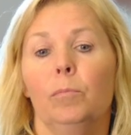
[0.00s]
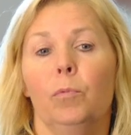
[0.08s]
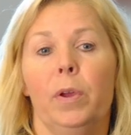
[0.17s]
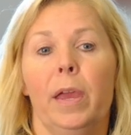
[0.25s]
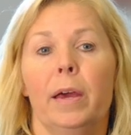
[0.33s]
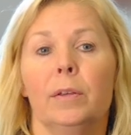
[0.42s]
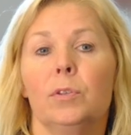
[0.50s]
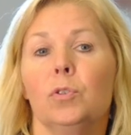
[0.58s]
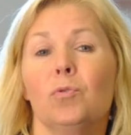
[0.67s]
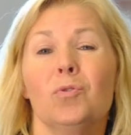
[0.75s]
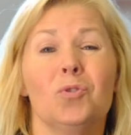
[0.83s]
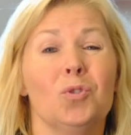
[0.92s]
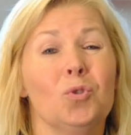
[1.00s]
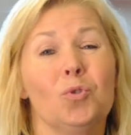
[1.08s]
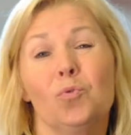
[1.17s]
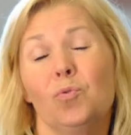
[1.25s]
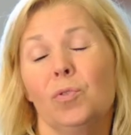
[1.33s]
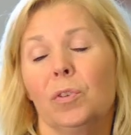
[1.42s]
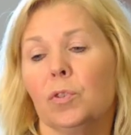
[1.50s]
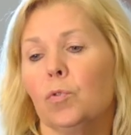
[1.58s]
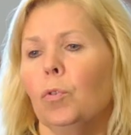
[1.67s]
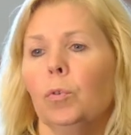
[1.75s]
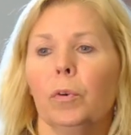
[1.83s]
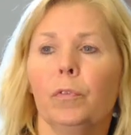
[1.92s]
We had a student who
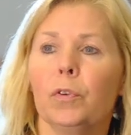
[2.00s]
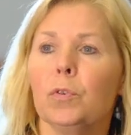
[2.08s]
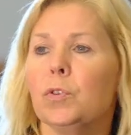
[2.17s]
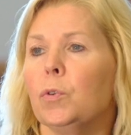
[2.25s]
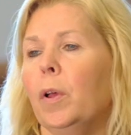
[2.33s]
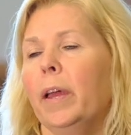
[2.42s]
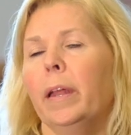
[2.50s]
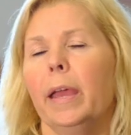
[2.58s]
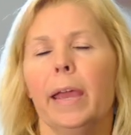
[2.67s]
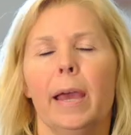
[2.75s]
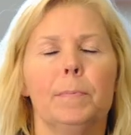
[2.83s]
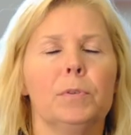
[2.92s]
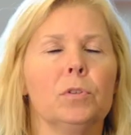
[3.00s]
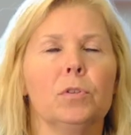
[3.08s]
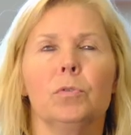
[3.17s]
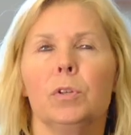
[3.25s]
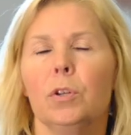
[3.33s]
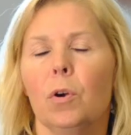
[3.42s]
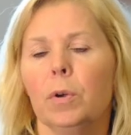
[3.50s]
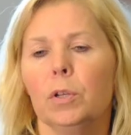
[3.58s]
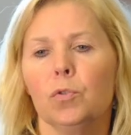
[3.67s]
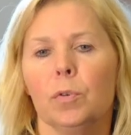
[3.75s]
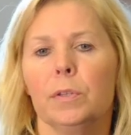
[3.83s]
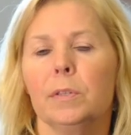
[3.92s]
school refusal had absolutely no
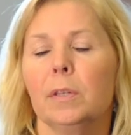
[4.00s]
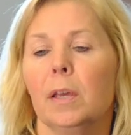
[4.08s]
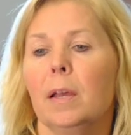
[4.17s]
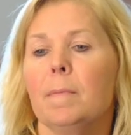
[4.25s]
interest